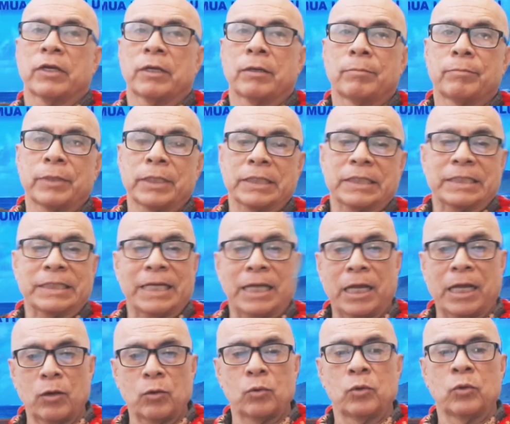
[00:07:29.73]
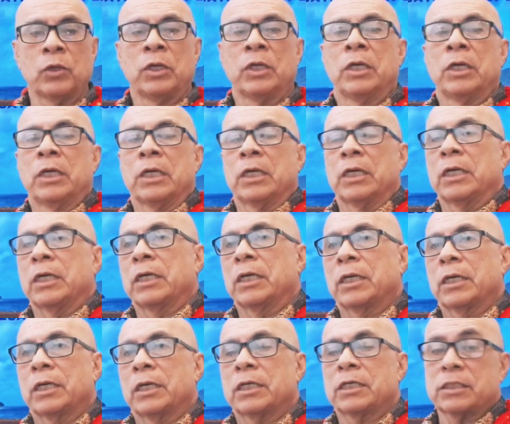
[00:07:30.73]
But tau,
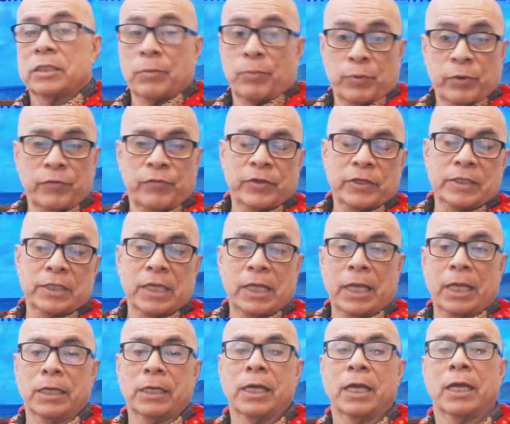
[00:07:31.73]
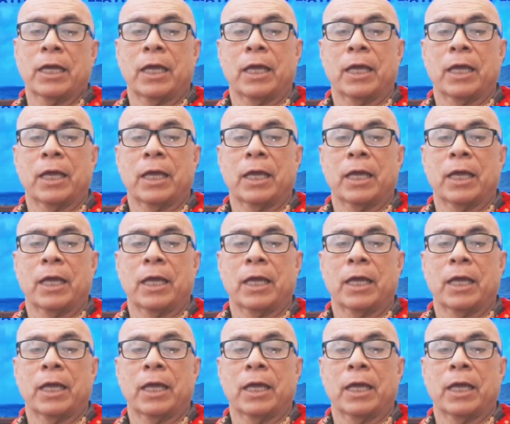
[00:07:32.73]
as a prefix again,